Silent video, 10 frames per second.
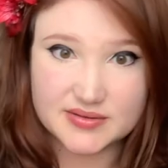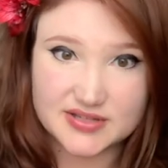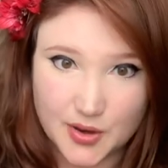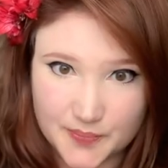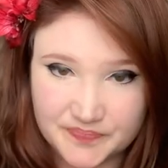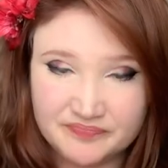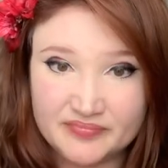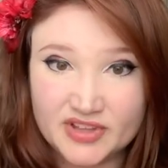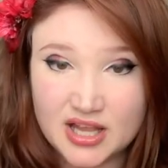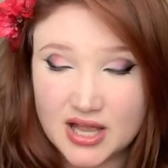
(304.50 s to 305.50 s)
So,
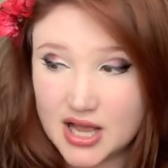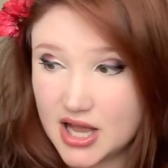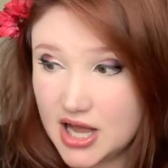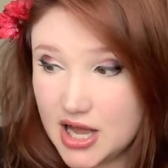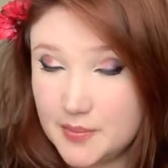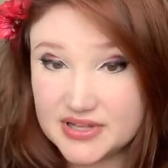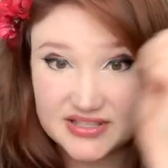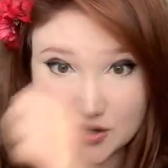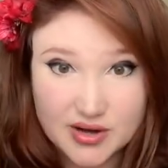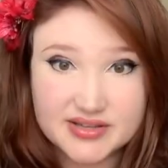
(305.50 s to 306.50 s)
but
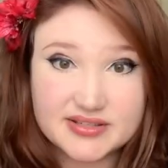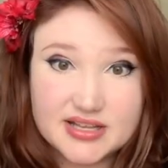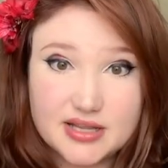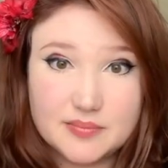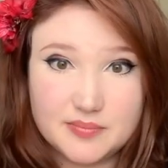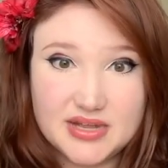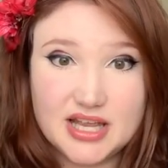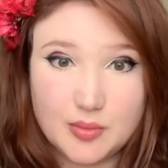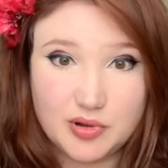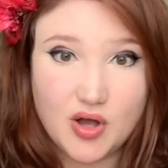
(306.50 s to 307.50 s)
seriously, big
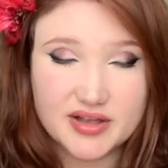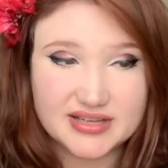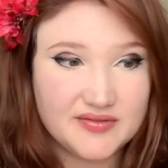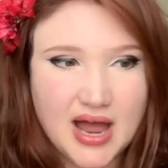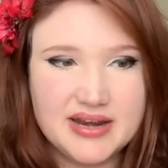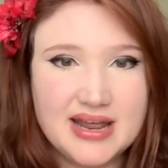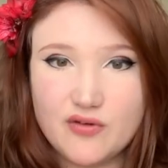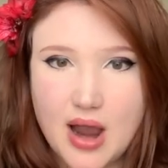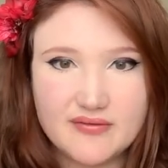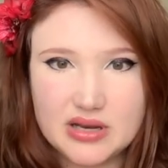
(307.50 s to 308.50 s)
applause. I
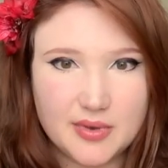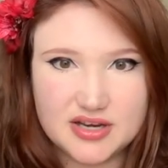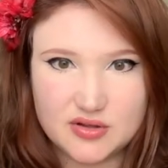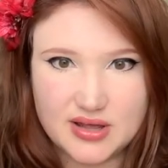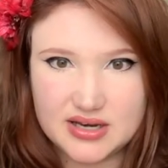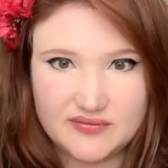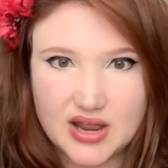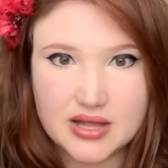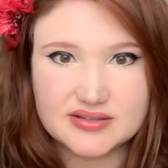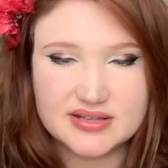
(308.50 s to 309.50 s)
never have anybody do that in
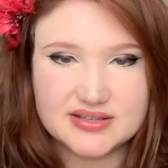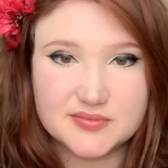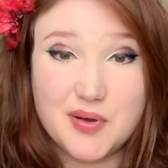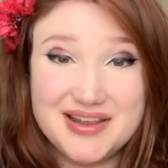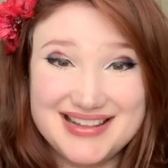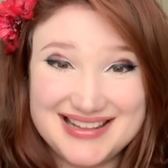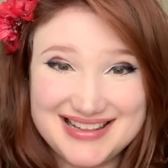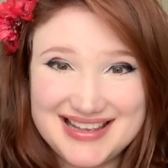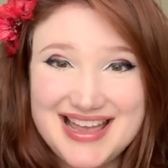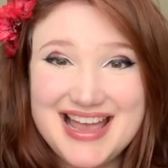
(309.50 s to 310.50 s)
advance. This is
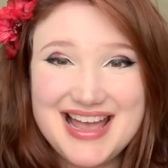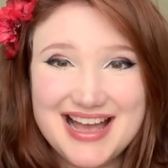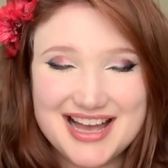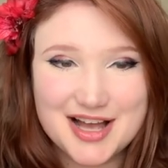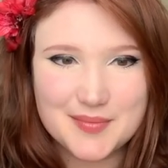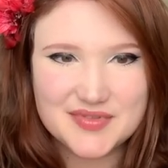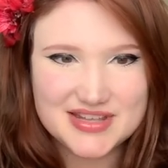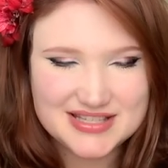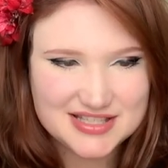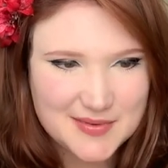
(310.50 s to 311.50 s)

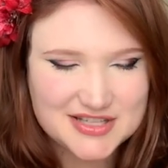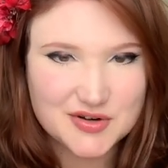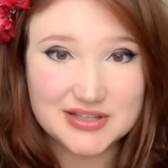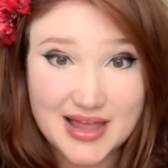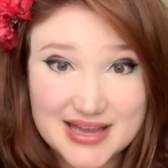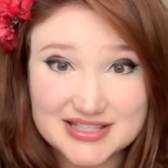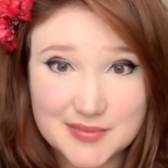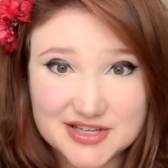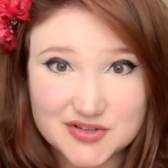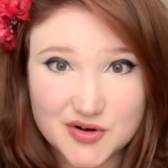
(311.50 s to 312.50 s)
this semester and last
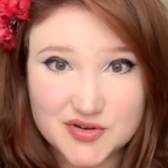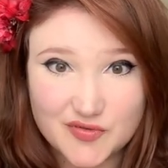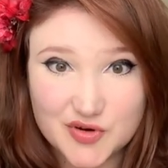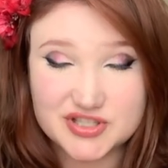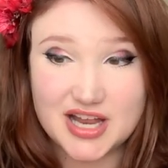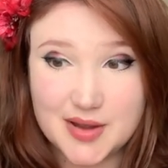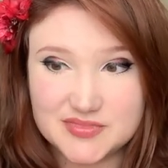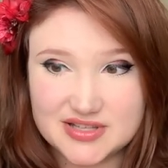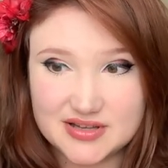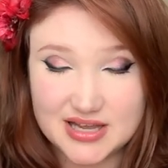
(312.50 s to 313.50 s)
semester, the first
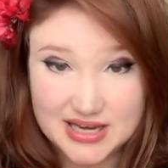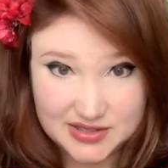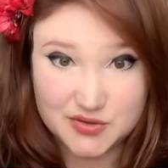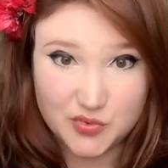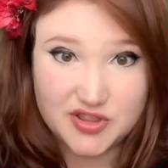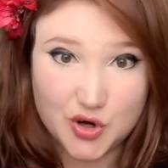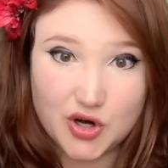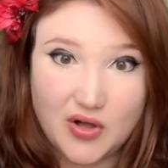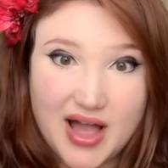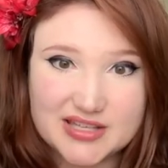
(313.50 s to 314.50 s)
times, and it's with your
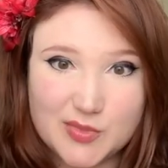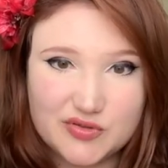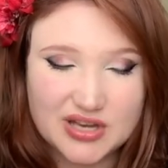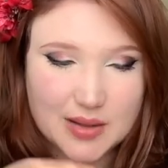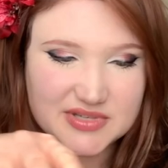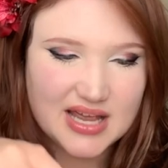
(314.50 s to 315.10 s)
class both times,